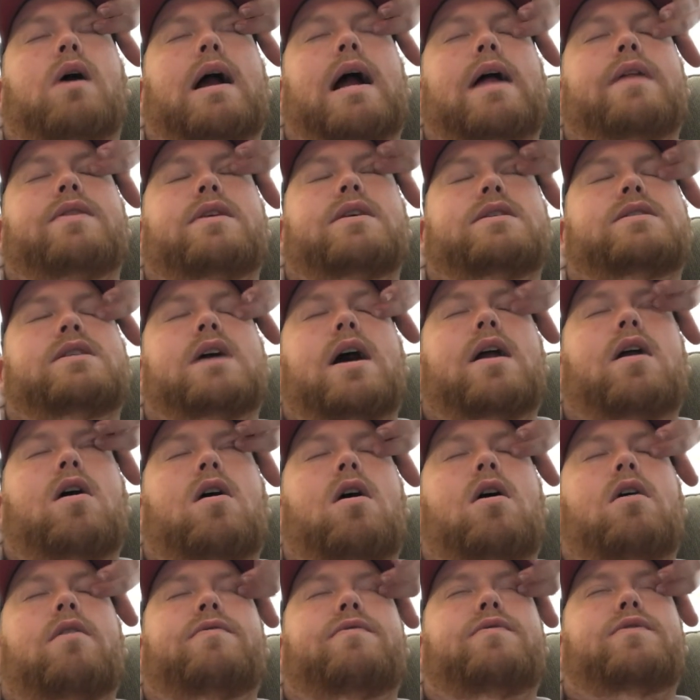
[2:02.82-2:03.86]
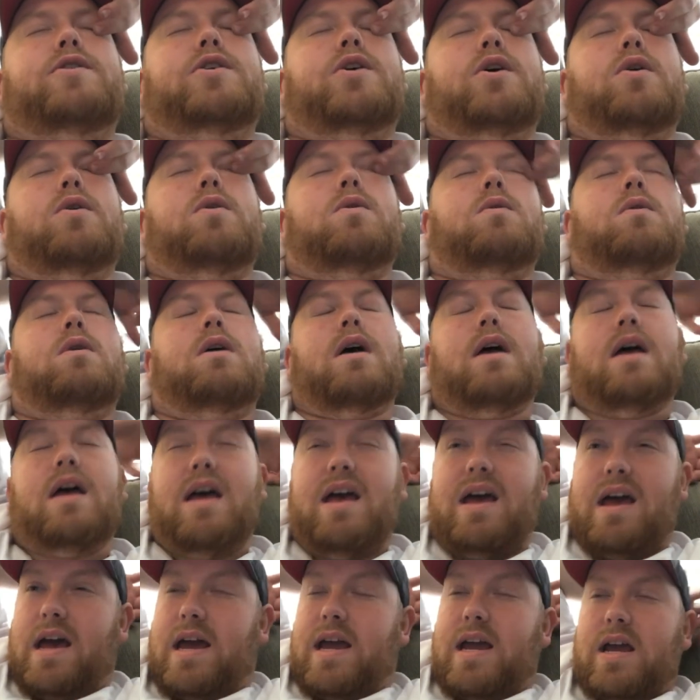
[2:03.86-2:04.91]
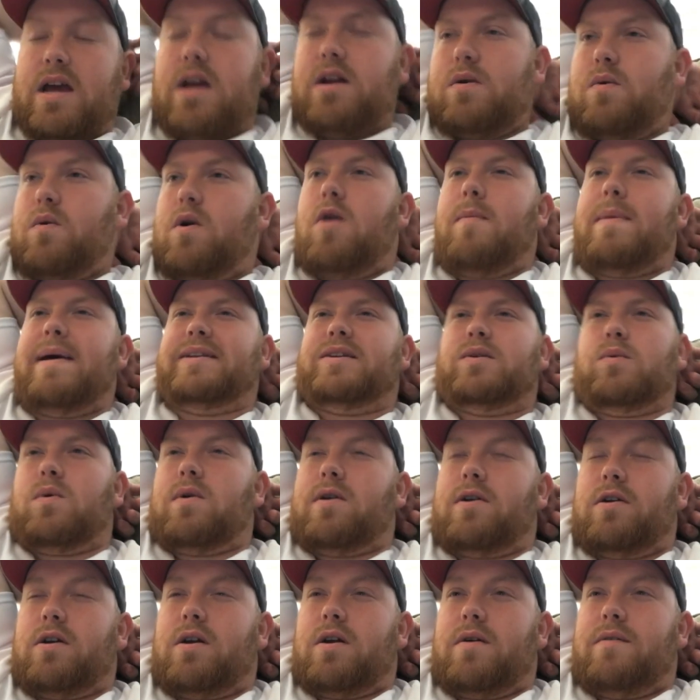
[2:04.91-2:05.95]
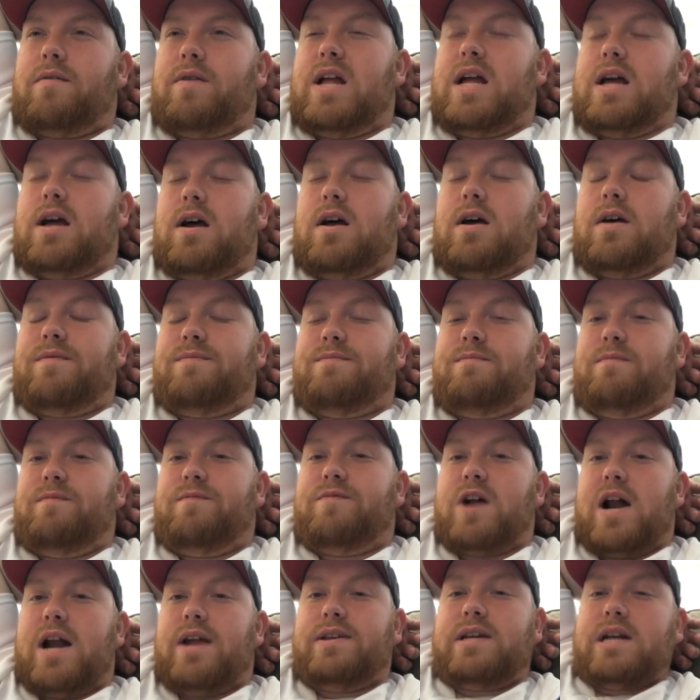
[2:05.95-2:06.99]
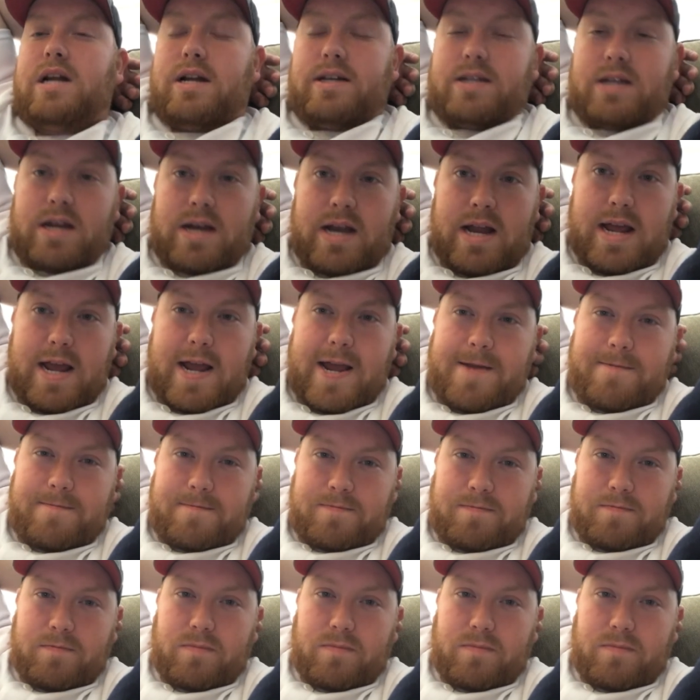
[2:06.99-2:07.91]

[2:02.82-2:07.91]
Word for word: I got this night off too, and I'll go back to work uh, Friday, Saturday, Sunday.